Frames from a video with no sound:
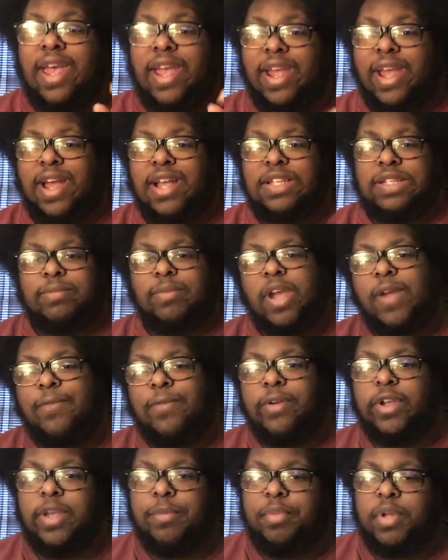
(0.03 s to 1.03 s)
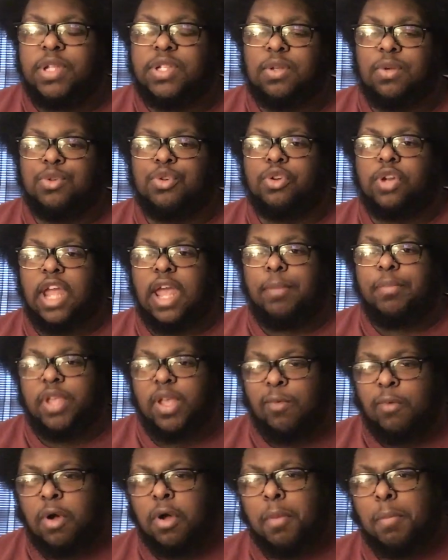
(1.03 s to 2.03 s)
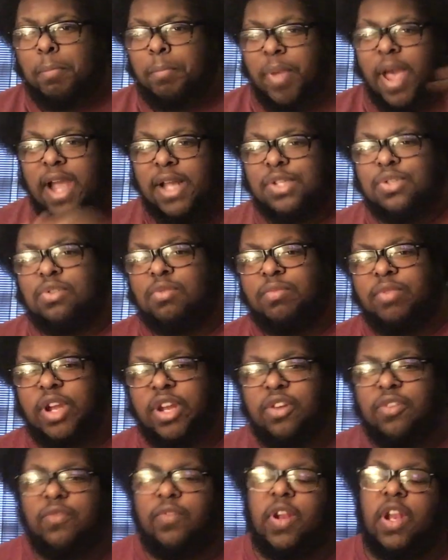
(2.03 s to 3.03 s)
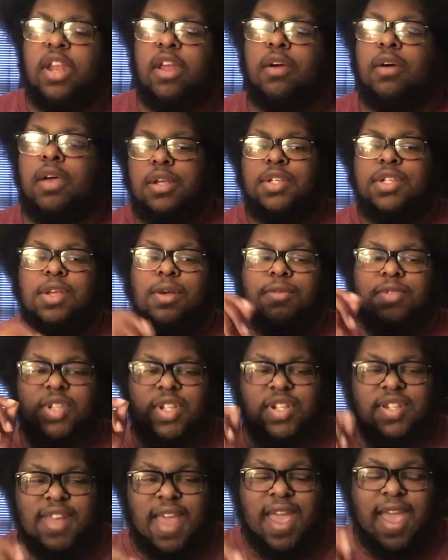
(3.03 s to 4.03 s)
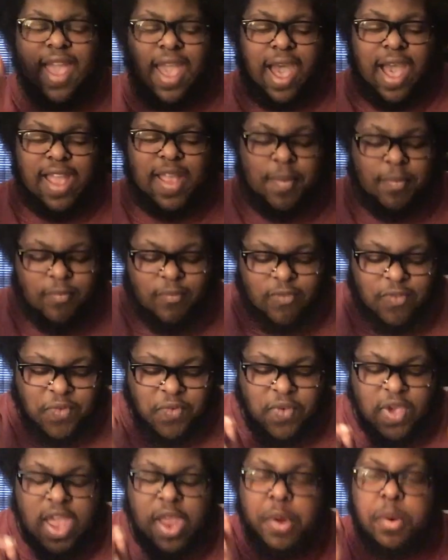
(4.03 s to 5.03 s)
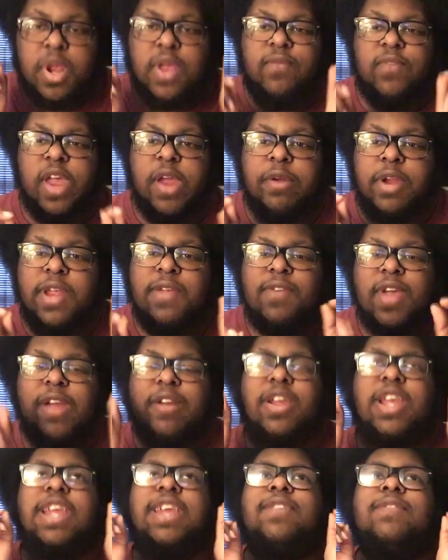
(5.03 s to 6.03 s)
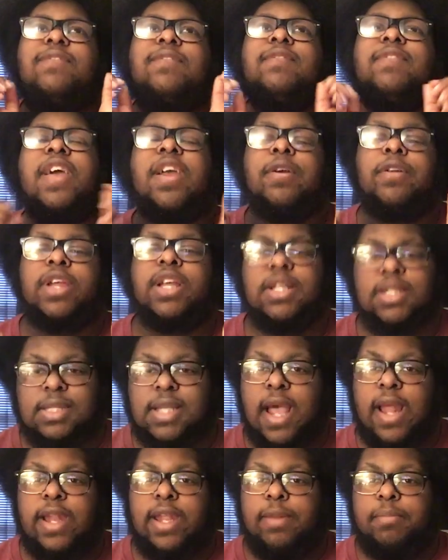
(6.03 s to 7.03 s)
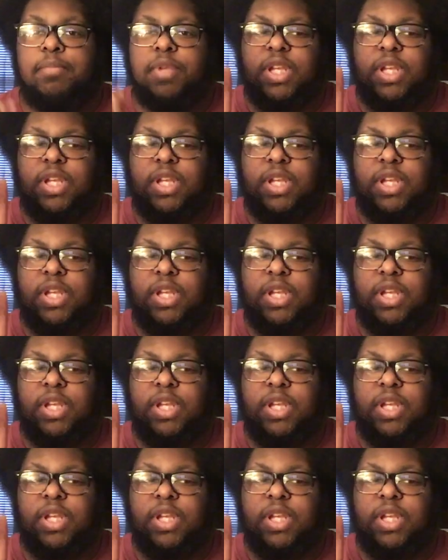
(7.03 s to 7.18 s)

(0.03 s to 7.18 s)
Hey guys, I'm Afrogeek plus Ultra Nappy and welcome back to a brand new video. So today I am very, very, very, very excited